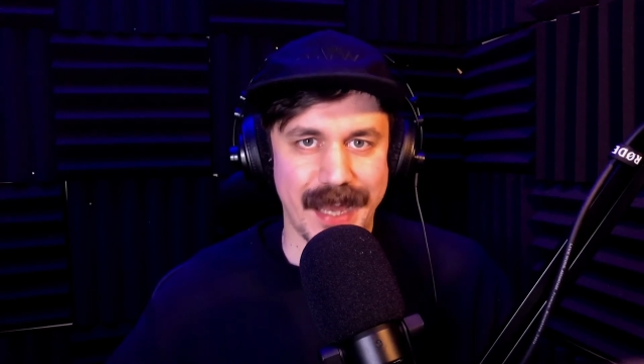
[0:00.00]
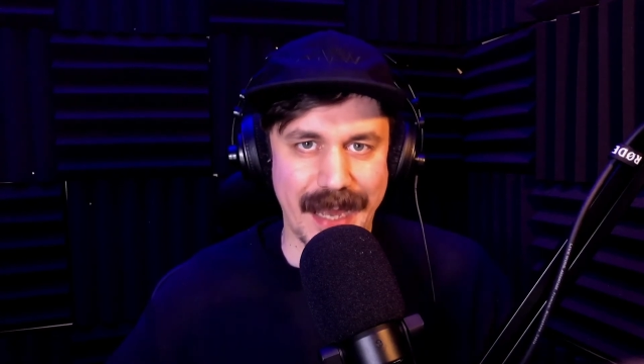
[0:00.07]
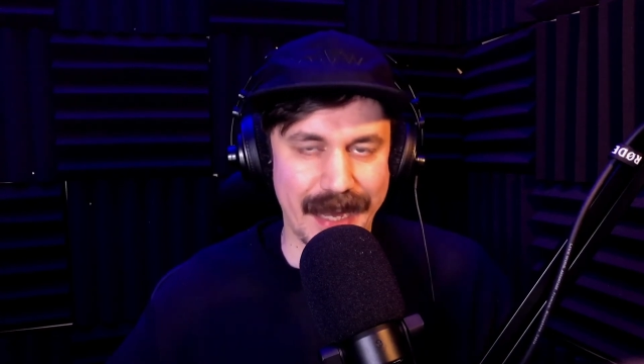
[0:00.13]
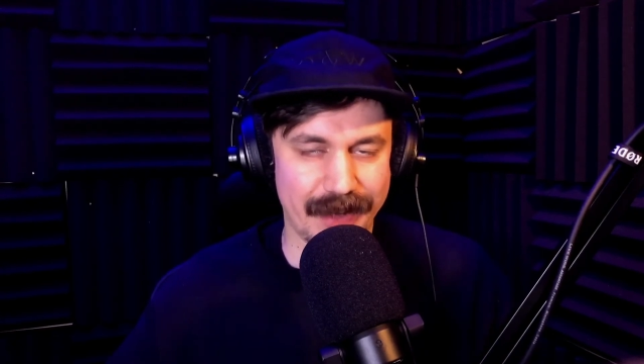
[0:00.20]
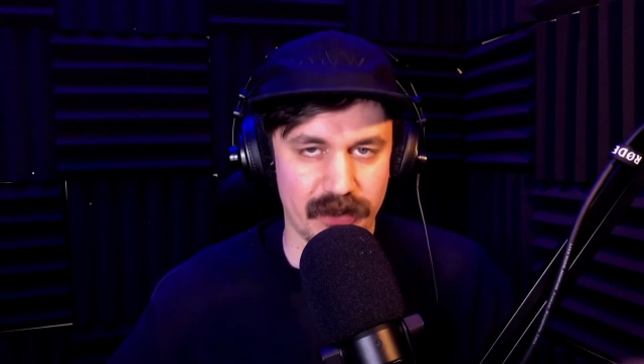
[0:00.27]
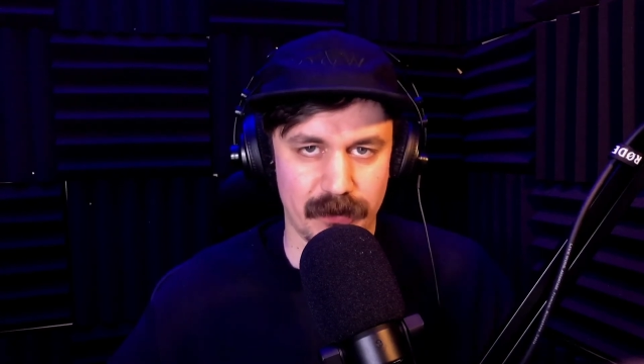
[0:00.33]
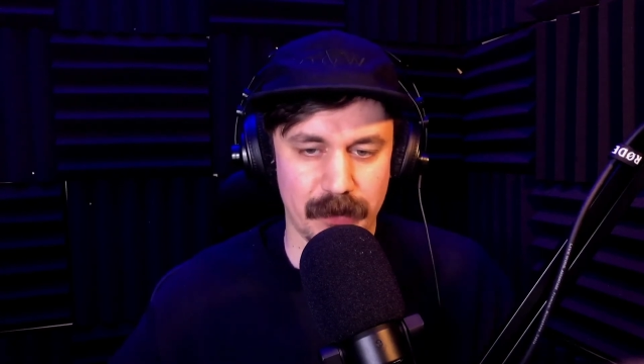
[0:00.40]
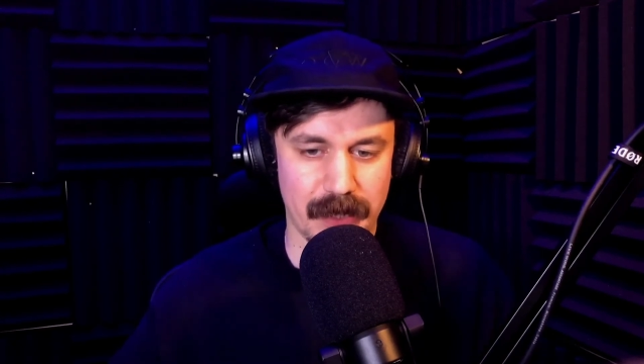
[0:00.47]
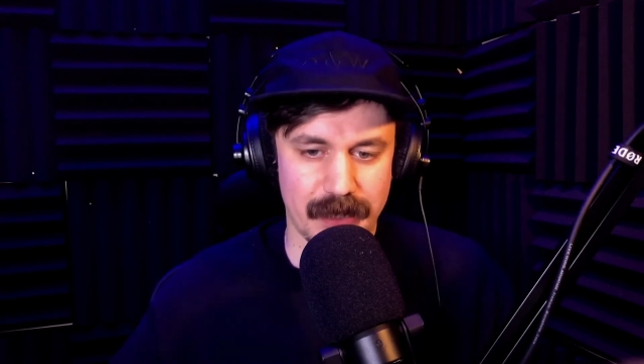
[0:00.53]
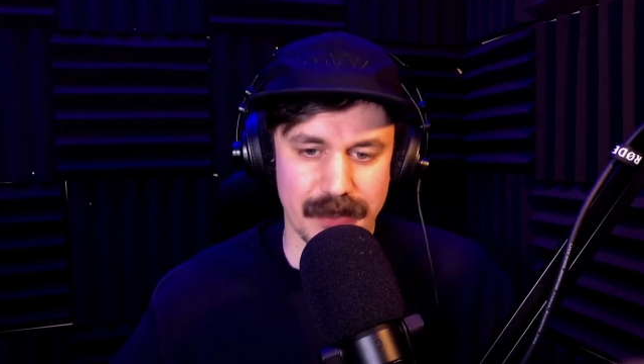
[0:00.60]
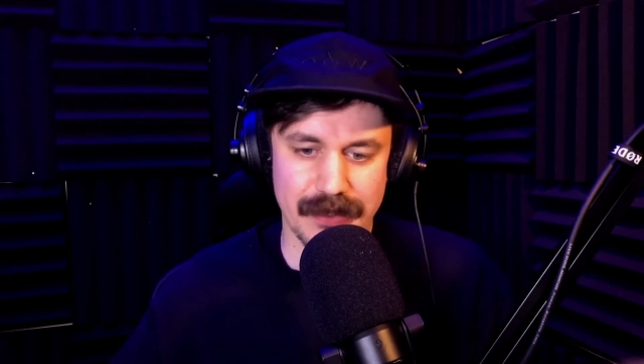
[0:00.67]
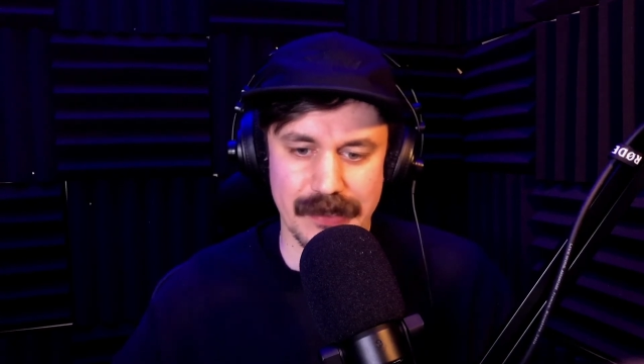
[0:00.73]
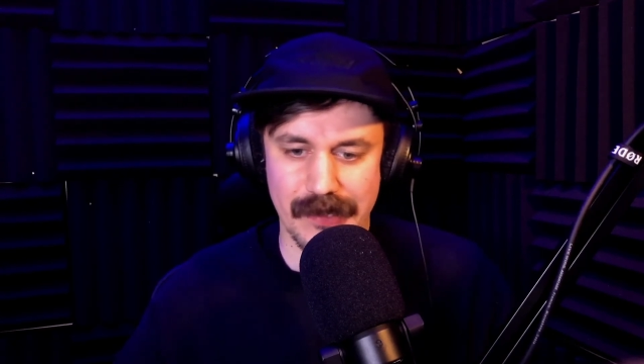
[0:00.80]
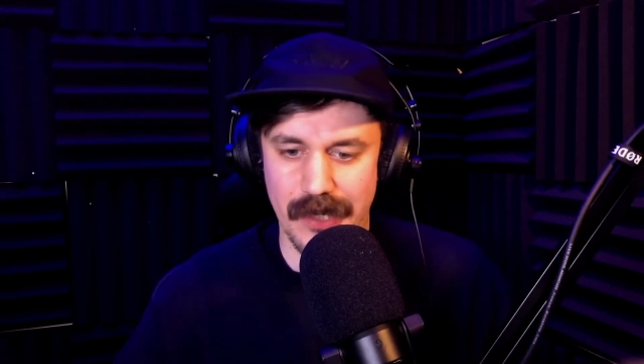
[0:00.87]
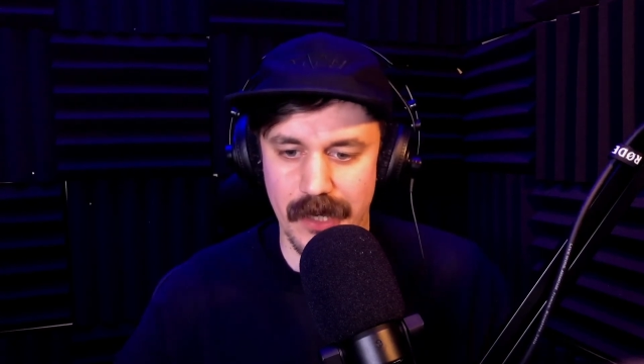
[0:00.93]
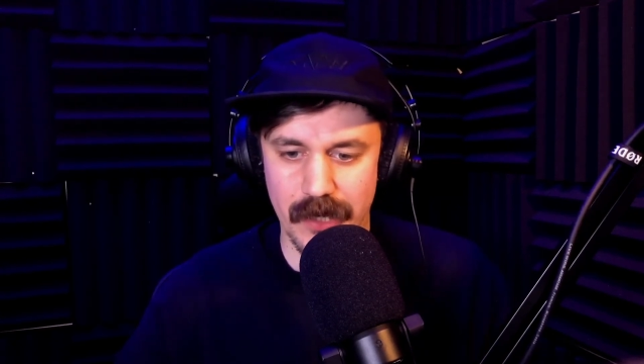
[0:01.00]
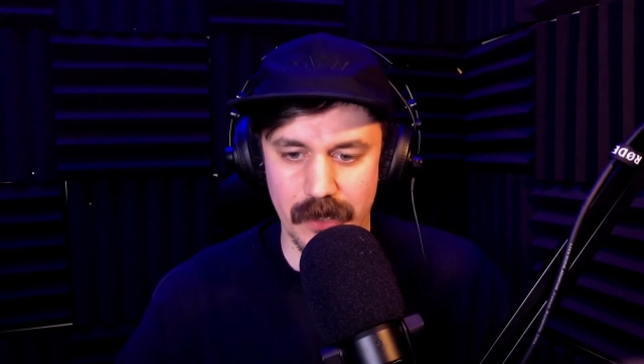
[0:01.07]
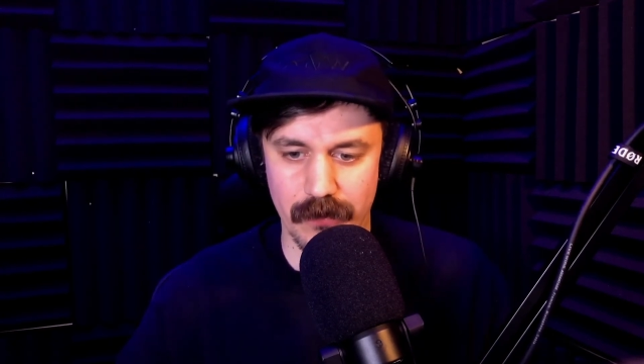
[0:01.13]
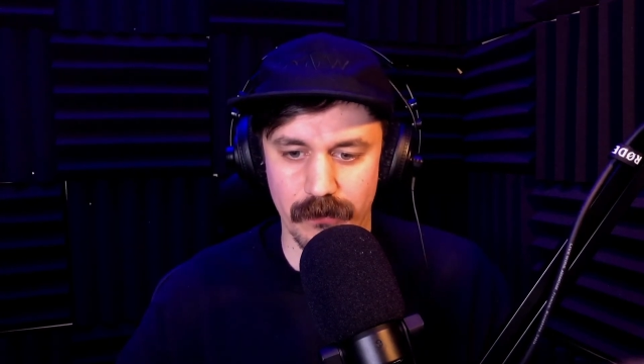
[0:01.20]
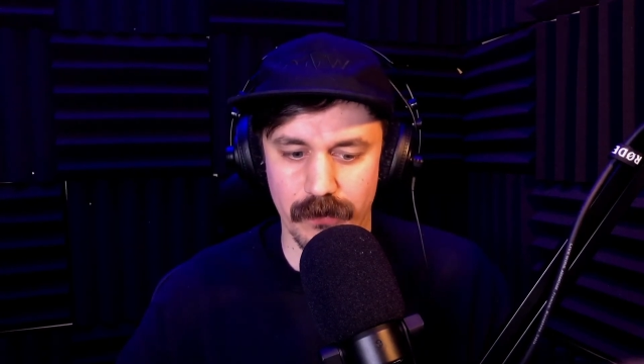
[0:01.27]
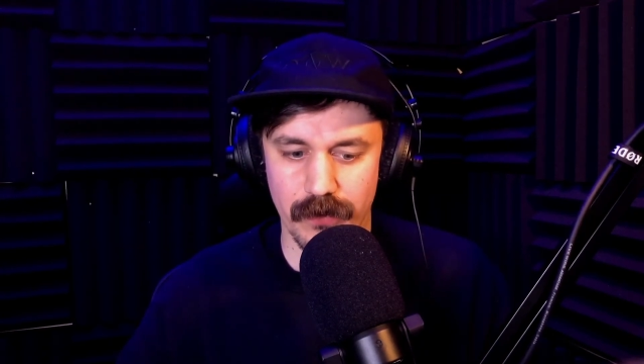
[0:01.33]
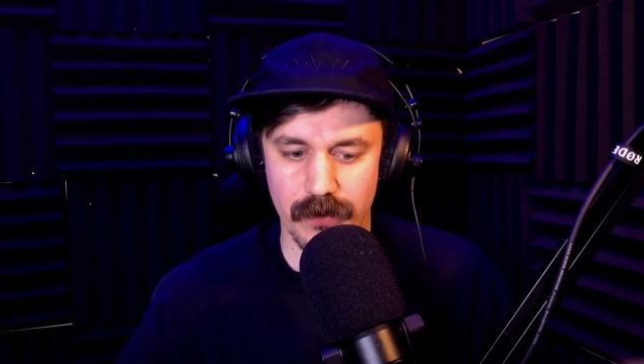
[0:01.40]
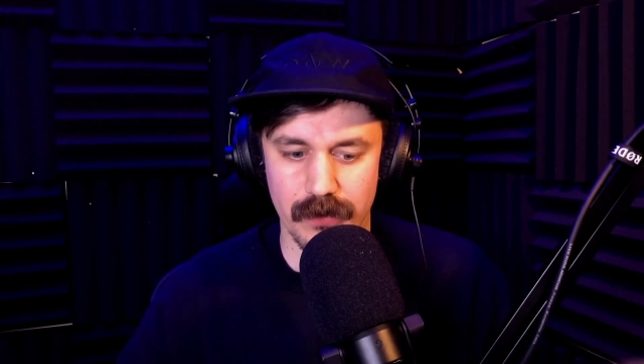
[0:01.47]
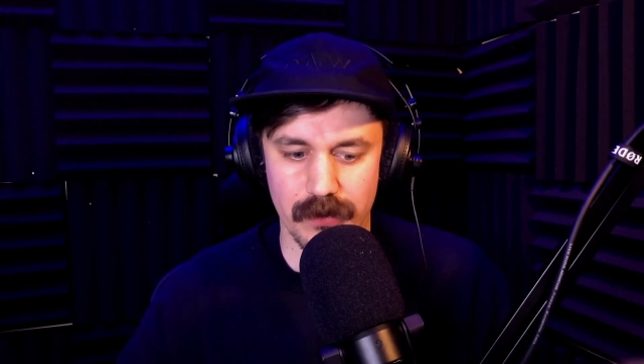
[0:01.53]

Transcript: aspect of